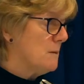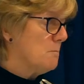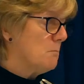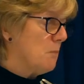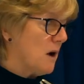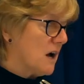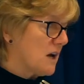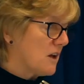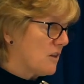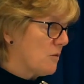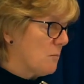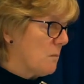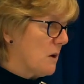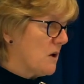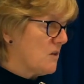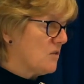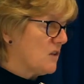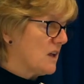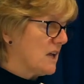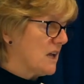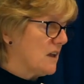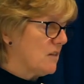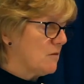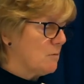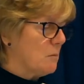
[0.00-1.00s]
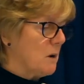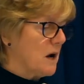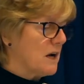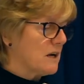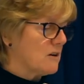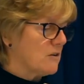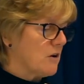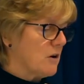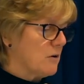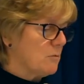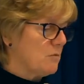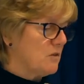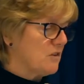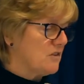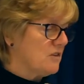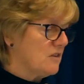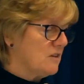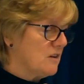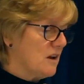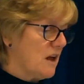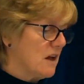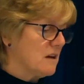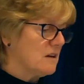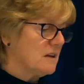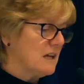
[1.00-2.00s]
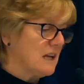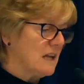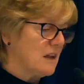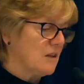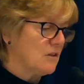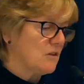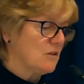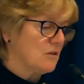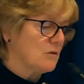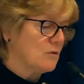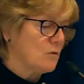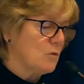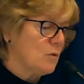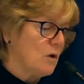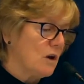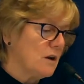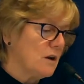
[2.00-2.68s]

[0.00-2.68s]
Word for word: by exposing his microbes to non-lethal